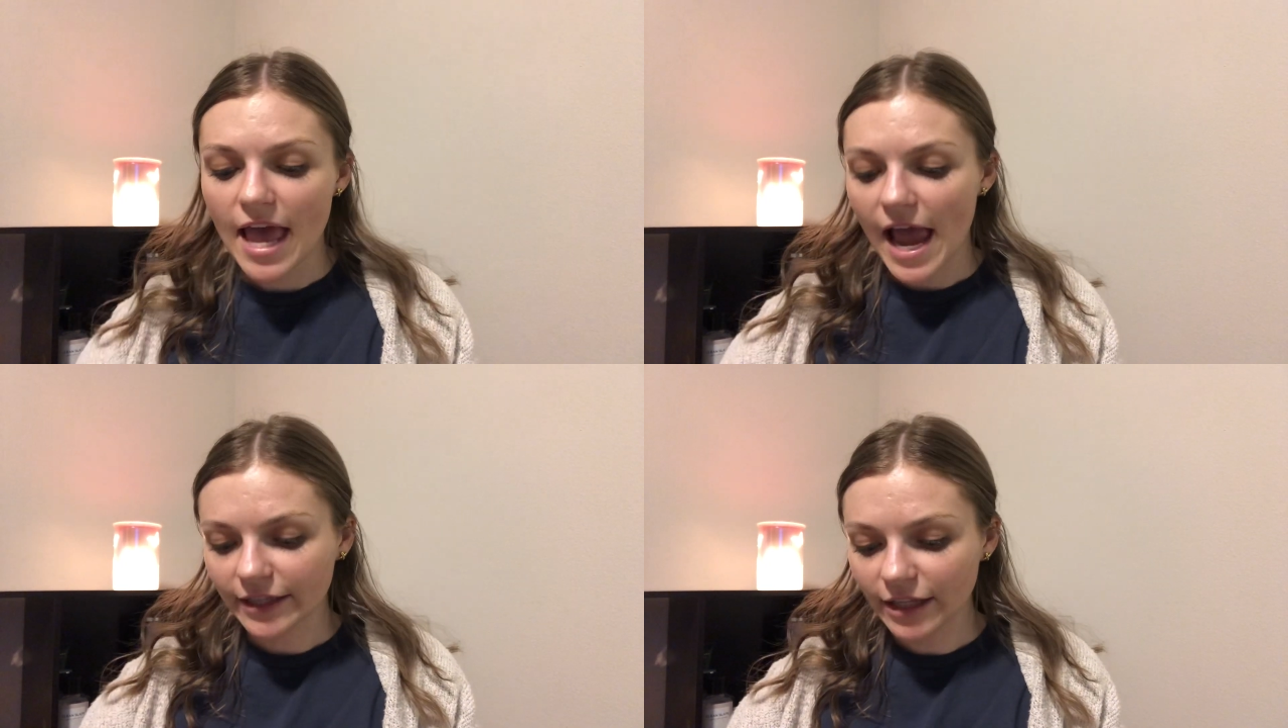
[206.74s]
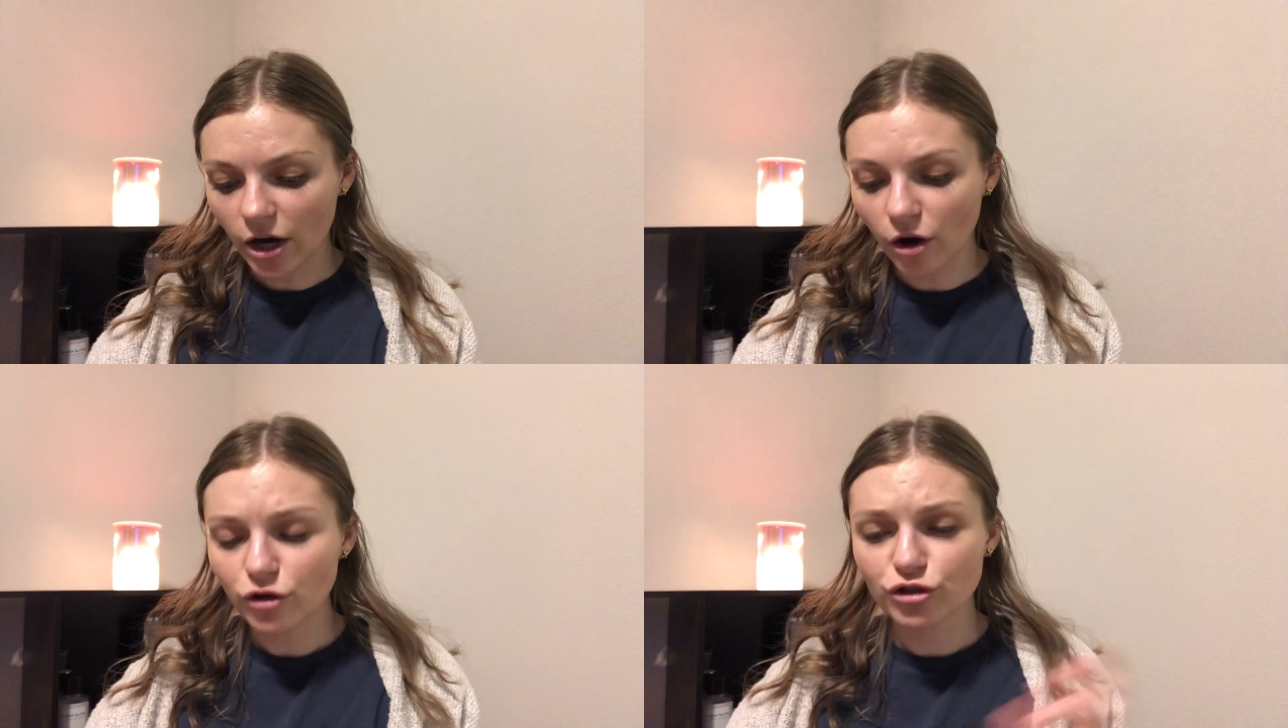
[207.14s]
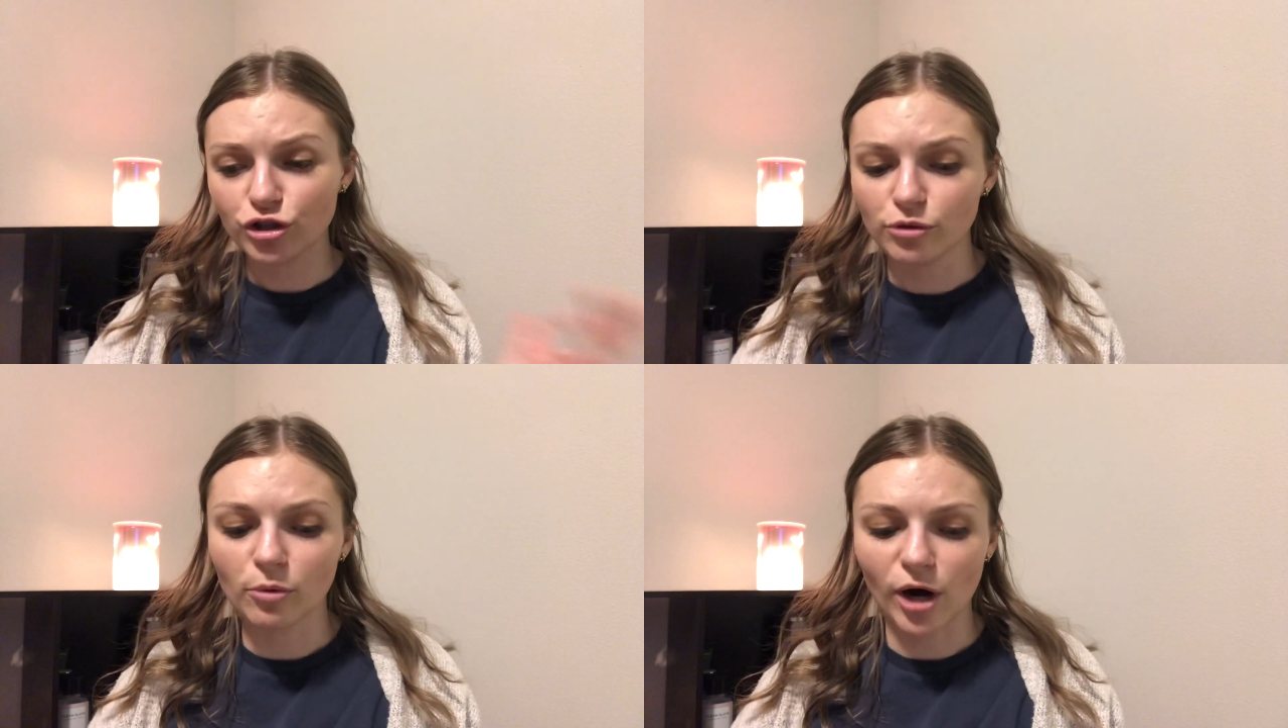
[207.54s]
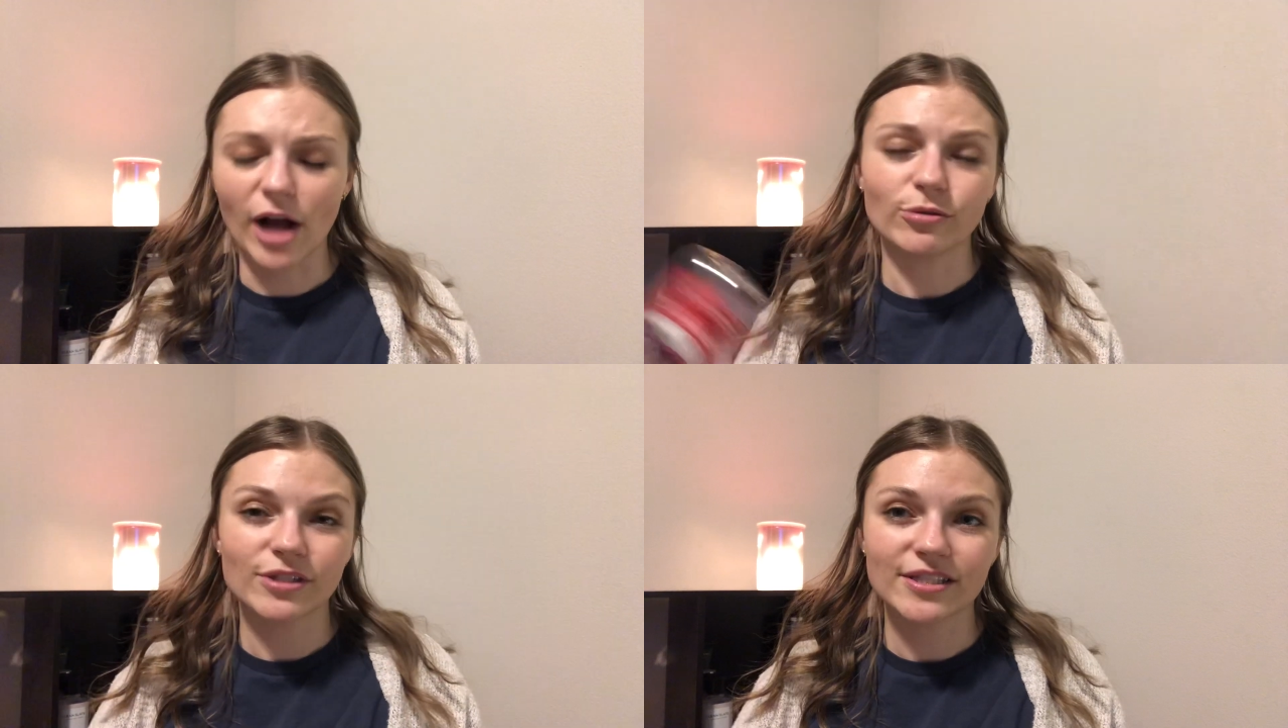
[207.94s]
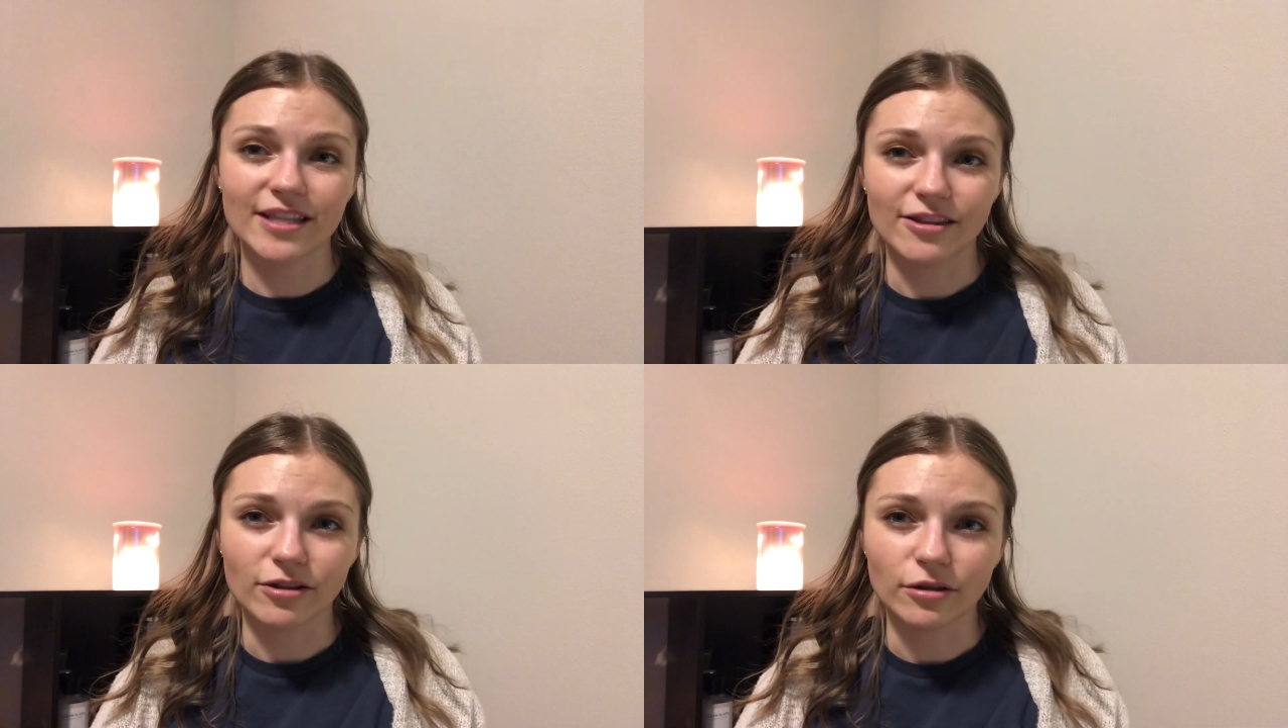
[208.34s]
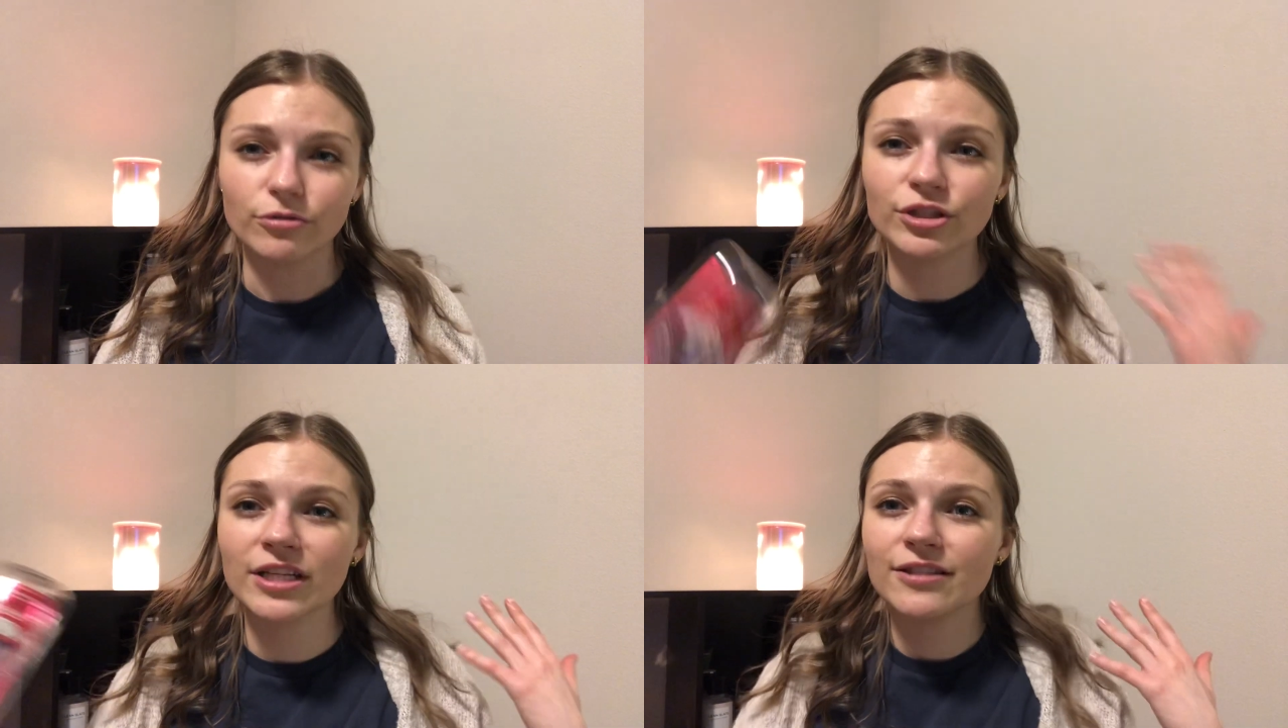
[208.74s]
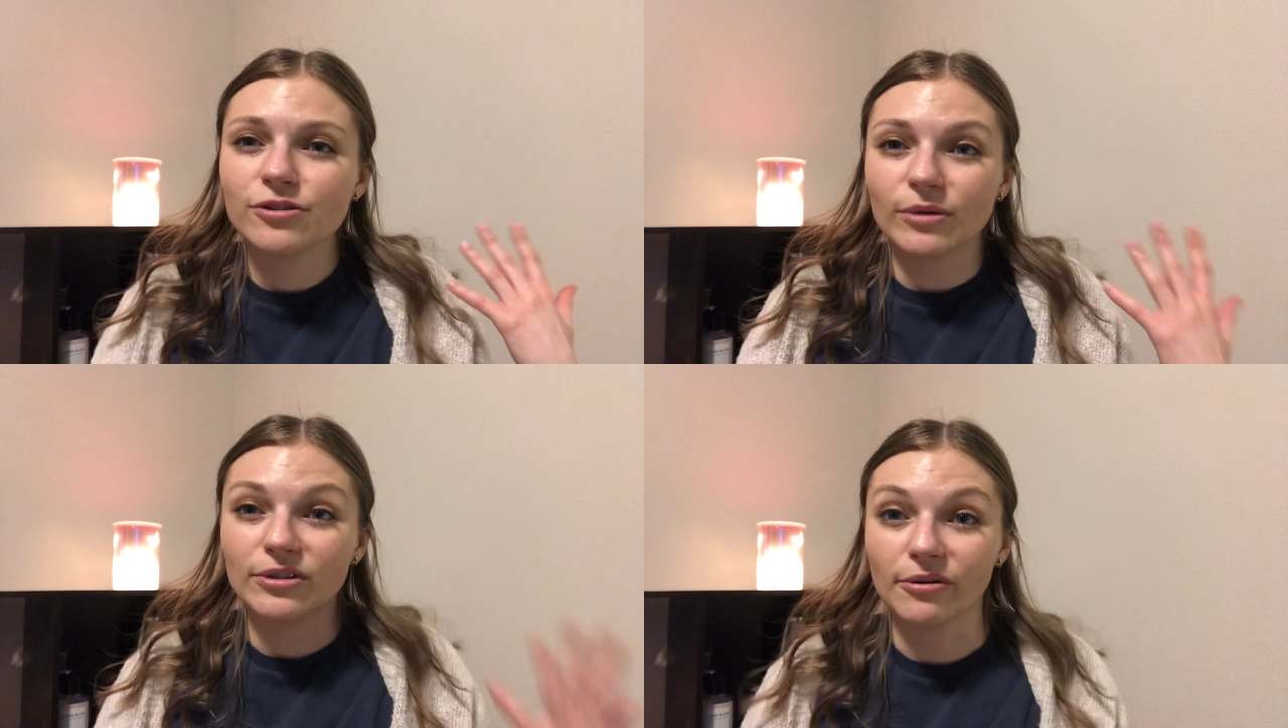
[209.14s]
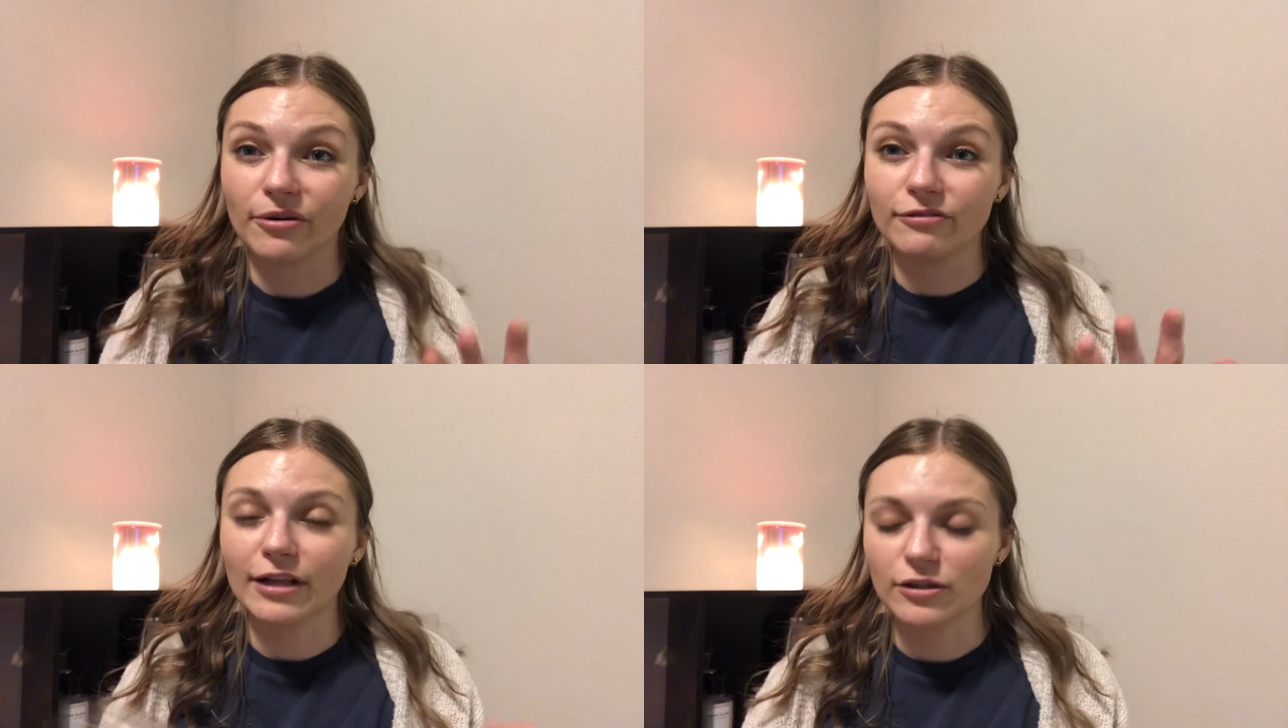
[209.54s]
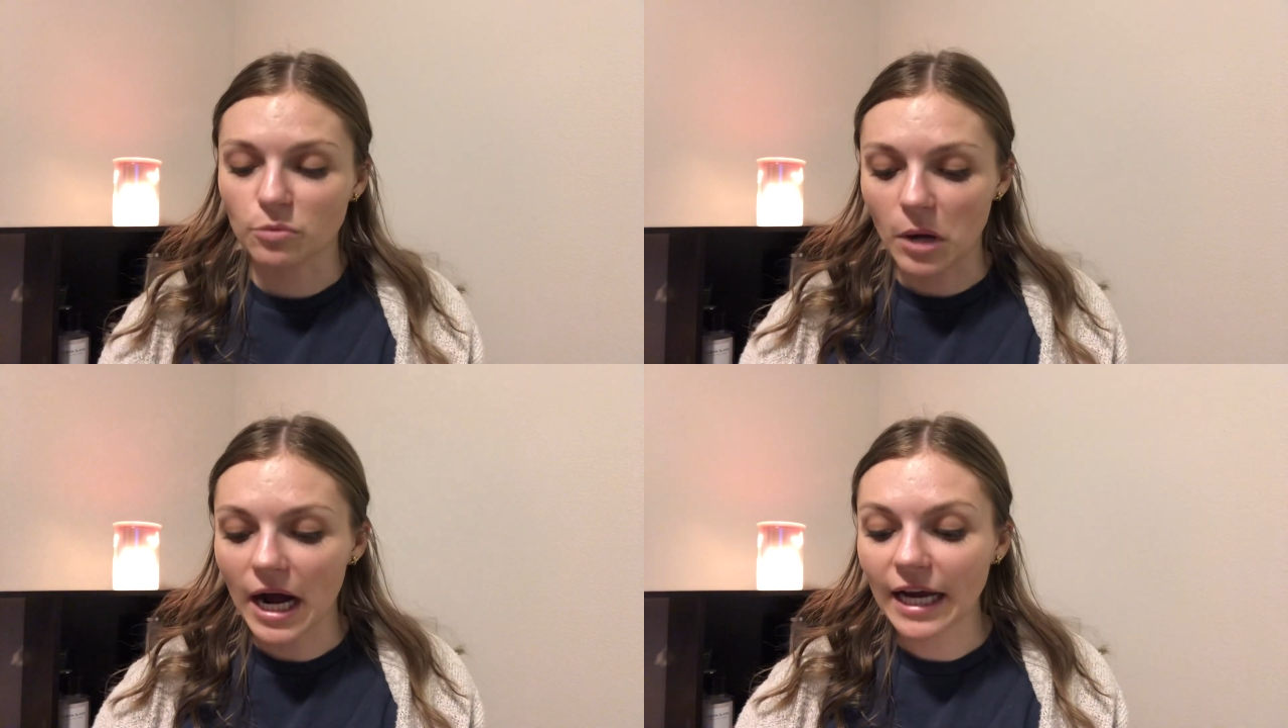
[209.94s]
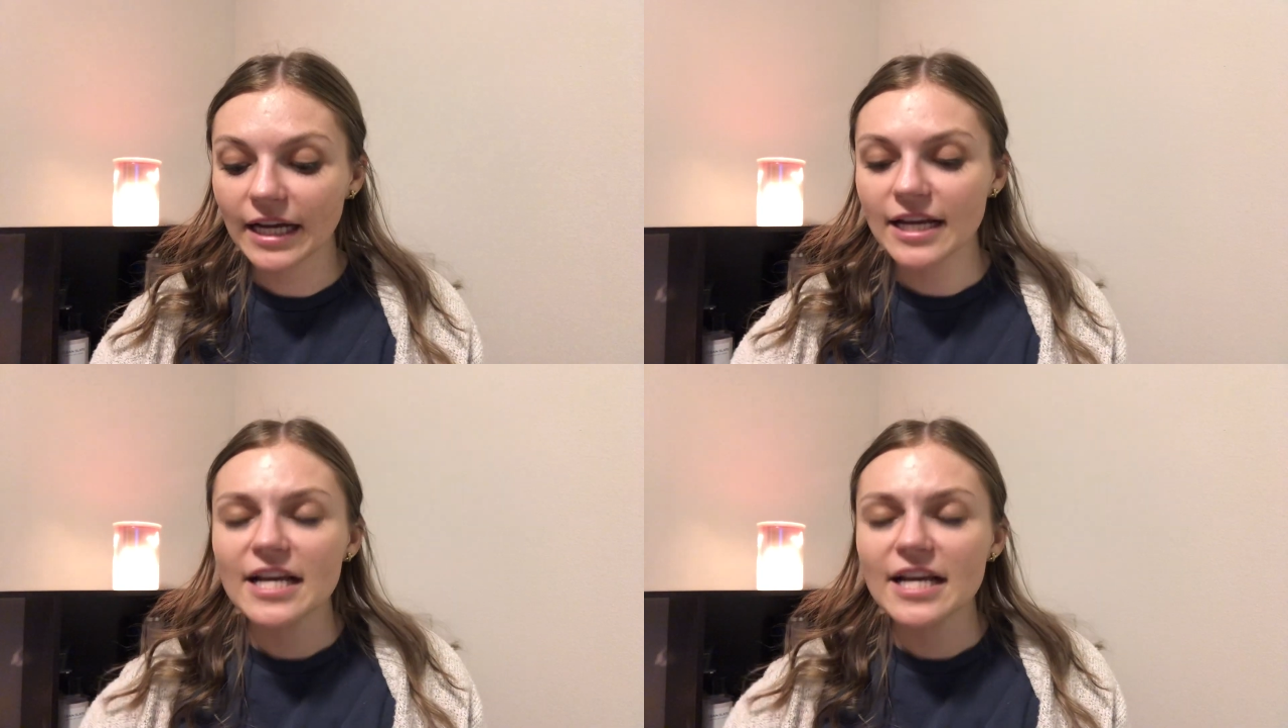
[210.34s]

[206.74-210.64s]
And they are two more ounces than the lotion, so I don't know if that's why.